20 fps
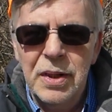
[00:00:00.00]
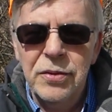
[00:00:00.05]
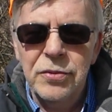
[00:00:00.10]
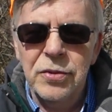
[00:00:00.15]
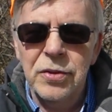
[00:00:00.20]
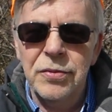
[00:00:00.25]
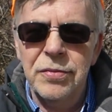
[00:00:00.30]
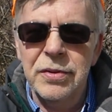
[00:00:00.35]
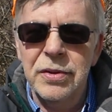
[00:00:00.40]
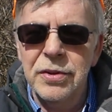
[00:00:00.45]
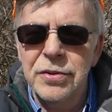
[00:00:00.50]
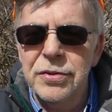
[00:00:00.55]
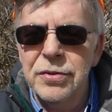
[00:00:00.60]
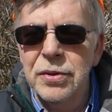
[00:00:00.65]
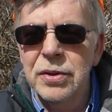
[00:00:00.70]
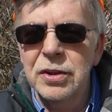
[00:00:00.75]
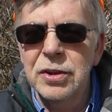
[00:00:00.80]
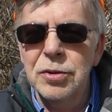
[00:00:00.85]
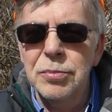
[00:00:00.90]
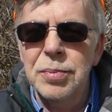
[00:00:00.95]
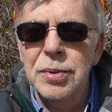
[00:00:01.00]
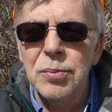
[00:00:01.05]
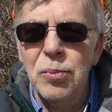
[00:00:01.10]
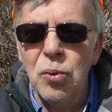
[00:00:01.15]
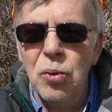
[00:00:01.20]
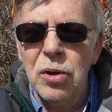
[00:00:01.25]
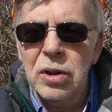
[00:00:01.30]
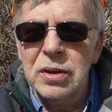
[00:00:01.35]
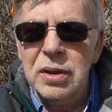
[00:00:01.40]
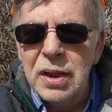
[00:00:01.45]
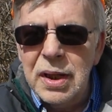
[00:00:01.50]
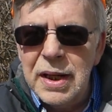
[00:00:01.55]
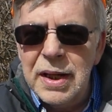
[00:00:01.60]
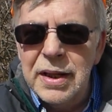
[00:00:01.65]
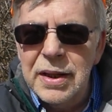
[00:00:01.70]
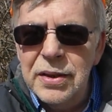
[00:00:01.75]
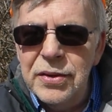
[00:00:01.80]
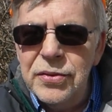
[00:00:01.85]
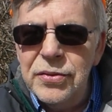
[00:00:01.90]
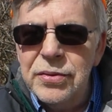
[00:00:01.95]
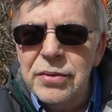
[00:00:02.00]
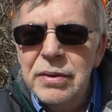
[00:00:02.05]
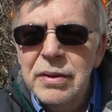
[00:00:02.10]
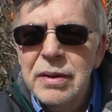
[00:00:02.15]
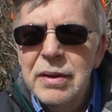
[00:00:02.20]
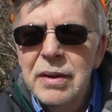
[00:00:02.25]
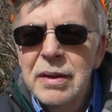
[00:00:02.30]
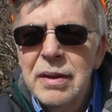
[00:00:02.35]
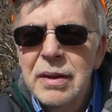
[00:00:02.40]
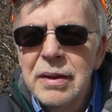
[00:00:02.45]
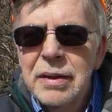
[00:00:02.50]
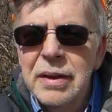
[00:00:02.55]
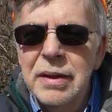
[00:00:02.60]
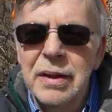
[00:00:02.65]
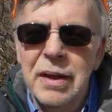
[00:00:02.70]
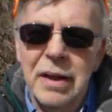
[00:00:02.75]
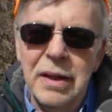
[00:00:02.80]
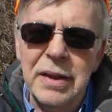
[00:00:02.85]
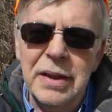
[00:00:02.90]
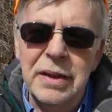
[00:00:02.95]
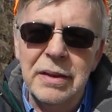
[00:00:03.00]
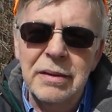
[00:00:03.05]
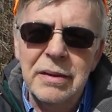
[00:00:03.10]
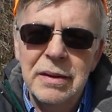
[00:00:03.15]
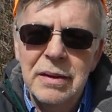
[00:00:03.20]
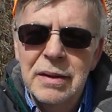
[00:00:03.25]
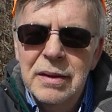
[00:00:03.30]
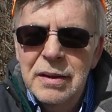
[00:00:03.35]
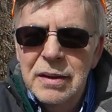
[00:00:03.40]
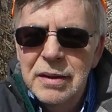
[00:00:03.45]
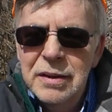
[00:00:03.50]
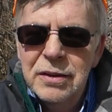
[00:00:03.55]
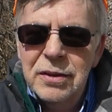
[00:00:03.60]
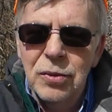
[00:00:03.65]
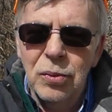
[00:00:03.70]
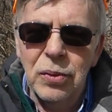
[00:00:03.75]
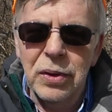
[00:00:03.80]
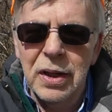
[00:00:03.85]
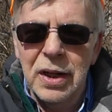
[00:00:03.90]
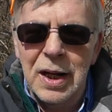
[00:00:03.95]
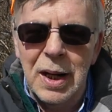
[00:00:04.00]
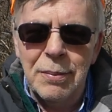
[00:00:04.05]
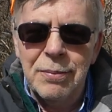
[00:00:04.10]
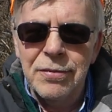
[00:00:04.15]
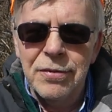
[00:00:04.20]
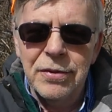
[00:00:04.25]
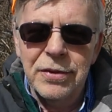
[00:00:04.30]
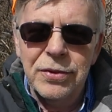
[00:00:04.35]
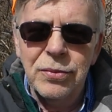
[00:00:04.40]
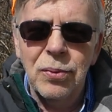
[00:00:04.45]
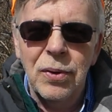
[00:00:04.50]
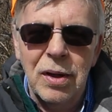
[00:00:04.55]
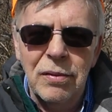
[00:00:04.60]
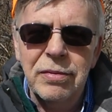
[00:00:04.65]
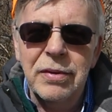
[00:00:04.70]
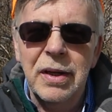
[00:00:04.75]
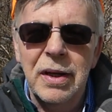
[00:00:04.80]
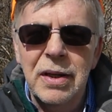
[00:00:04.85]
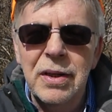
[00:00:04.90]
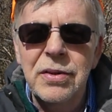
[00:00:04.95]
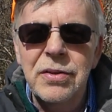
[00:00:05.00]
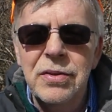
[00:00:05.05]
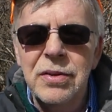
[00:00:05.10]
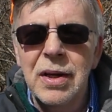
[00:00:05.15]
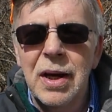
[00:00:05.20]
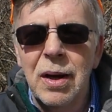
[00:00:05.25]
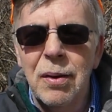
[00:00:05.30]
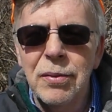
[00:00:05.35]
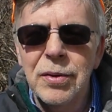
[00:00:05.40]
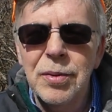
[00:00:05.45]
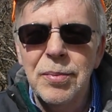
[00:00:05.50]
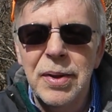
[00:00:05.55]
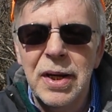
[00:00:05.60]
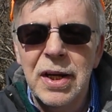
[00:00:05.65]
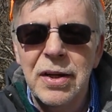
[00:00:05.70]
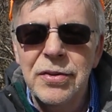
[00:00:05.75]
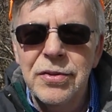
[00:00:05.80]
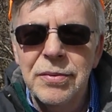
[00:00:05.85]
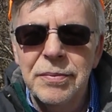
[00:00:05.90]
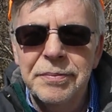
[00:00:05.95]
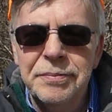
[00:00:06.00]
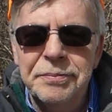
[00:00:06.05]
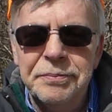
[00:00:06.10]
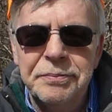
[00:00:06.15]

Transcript: So if you're going to shoot a little bit more clays than hunting, you'll want to opt for a 12 gauge, I would imagine.